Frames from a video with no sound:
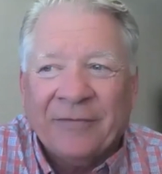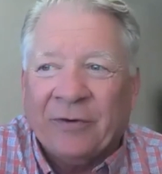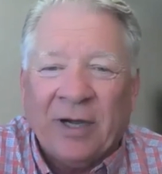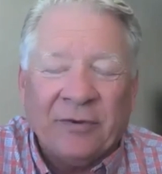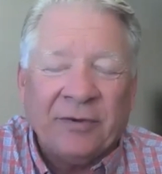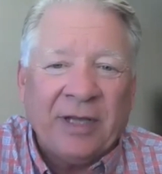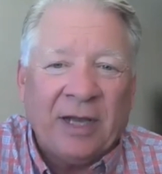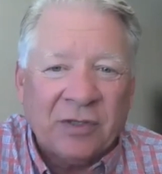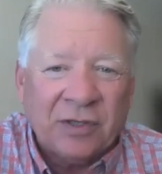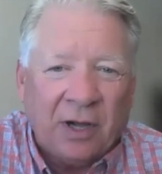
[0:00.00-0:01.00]
for
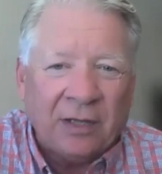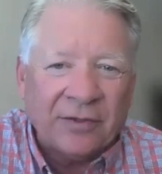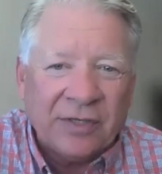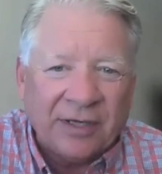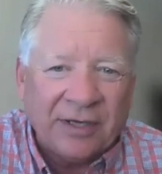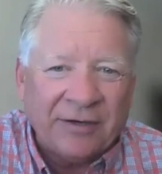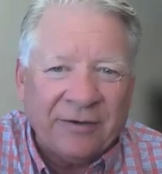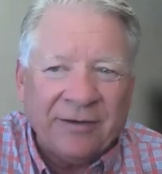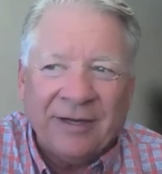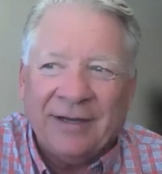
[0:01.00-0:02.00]
$100,000 a
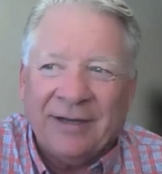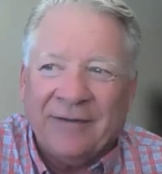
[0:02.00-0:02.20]
year